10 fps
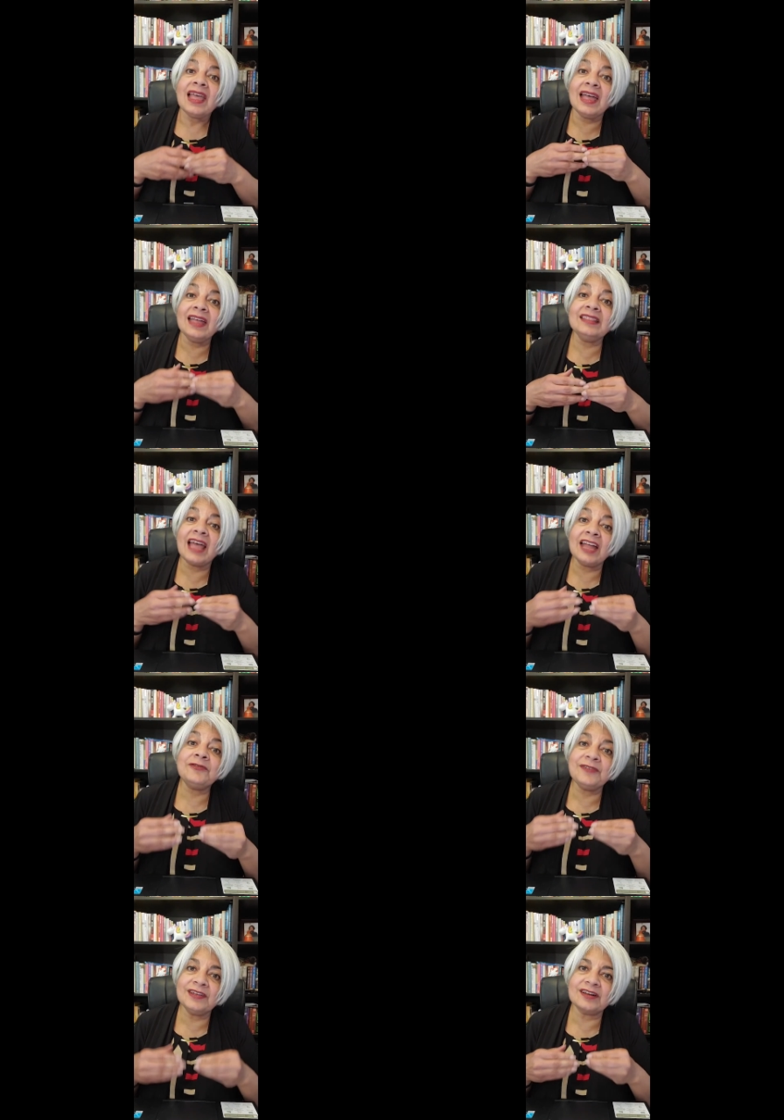And that
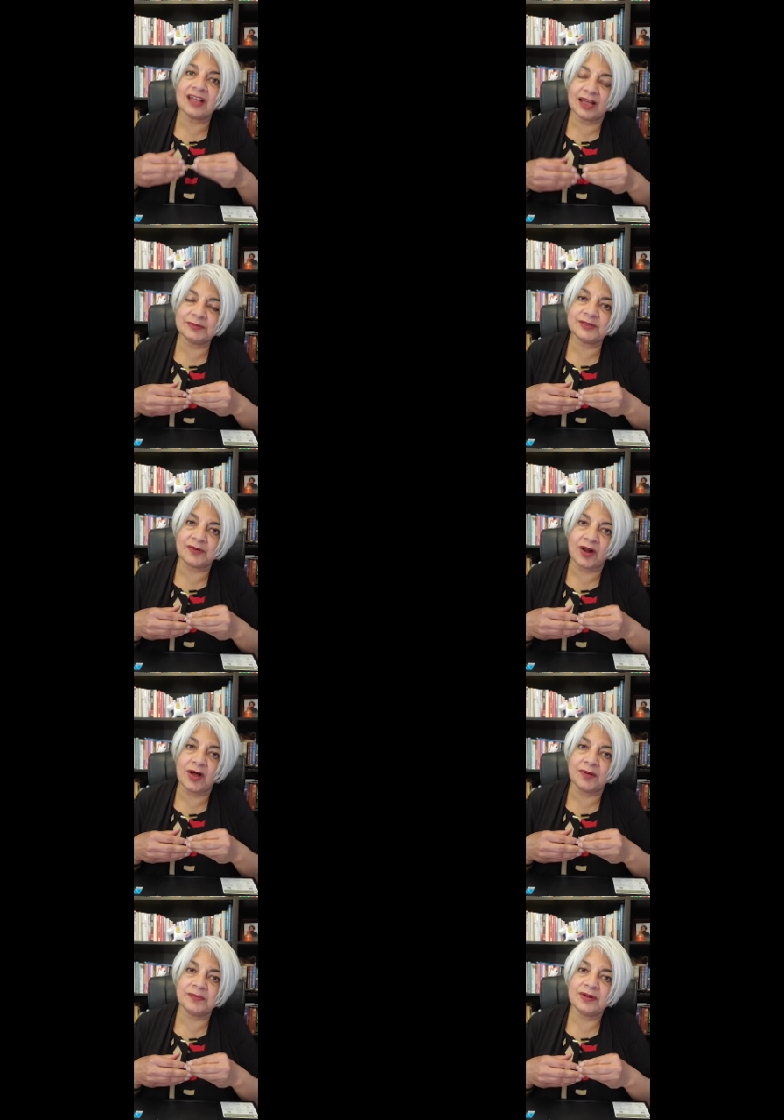fear comes
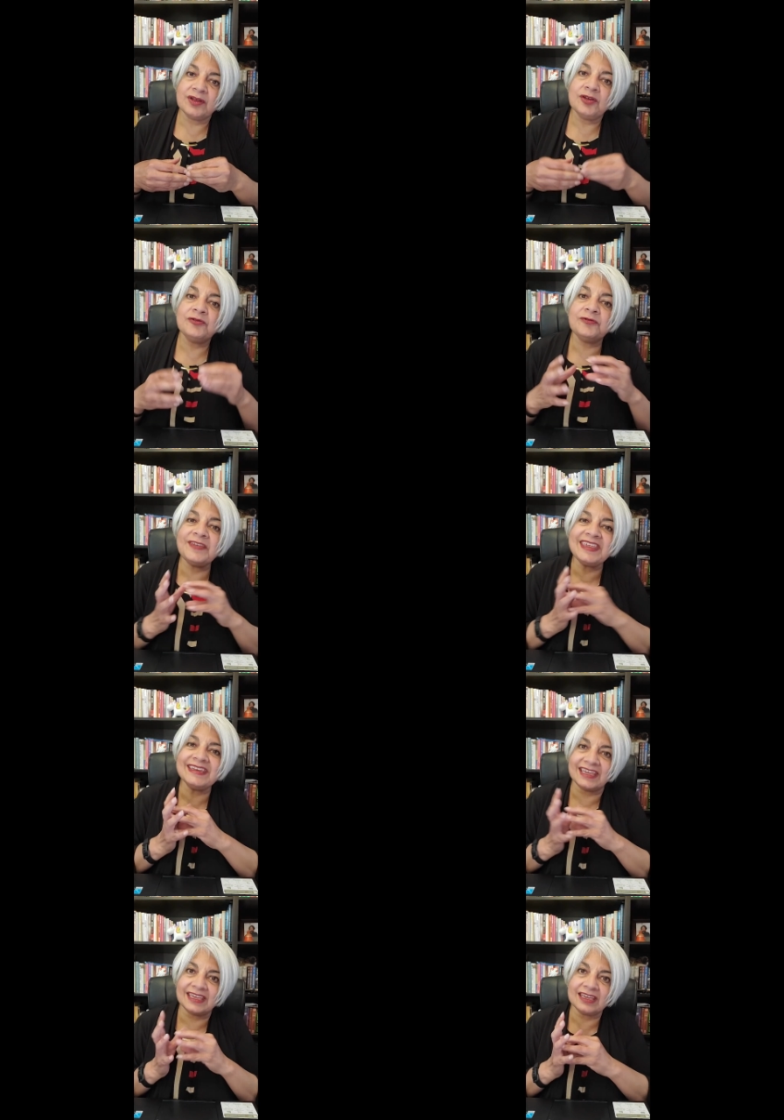from
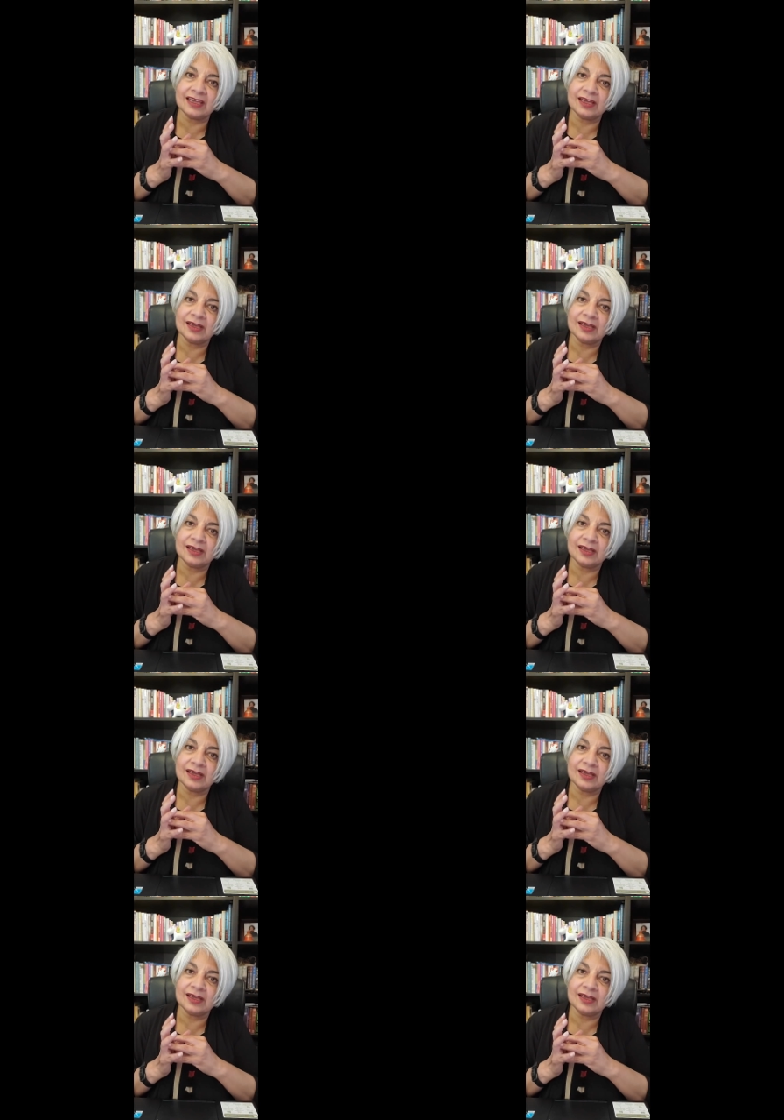feeding